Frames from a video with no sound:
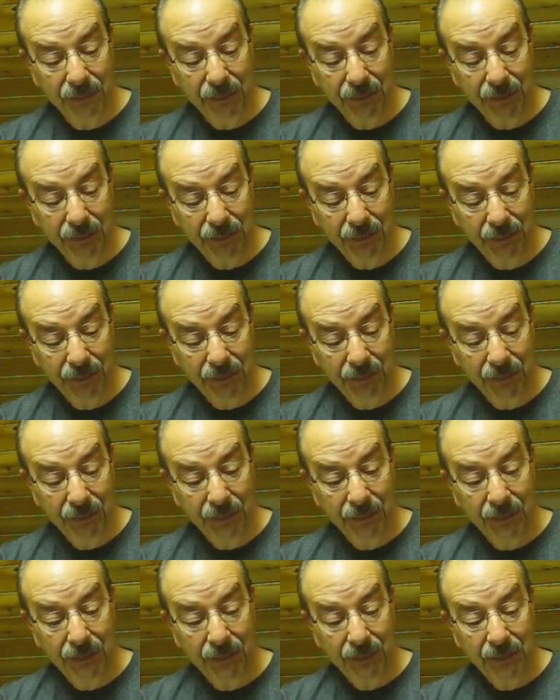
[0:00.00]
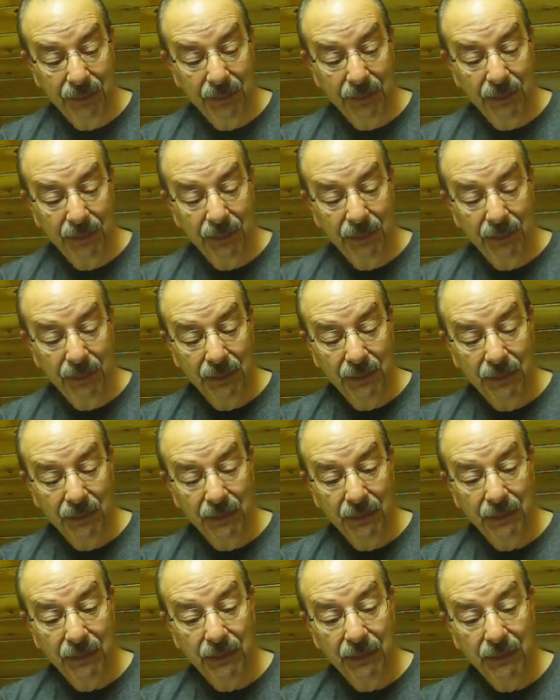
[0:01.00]

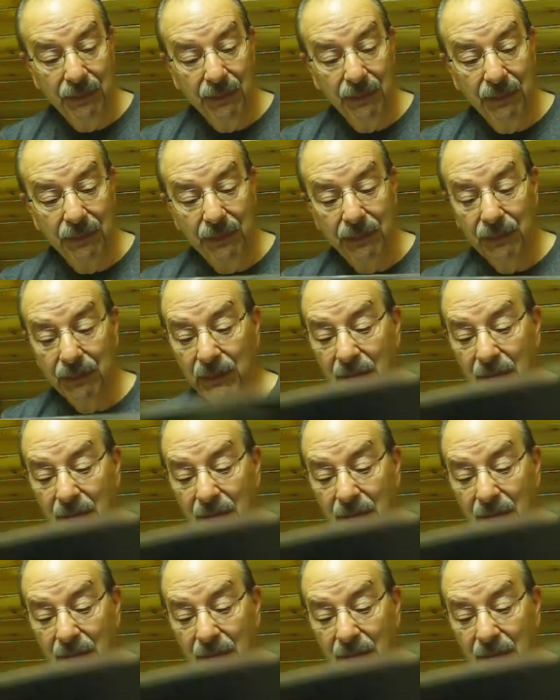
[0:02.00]
No one is speaking in this clip.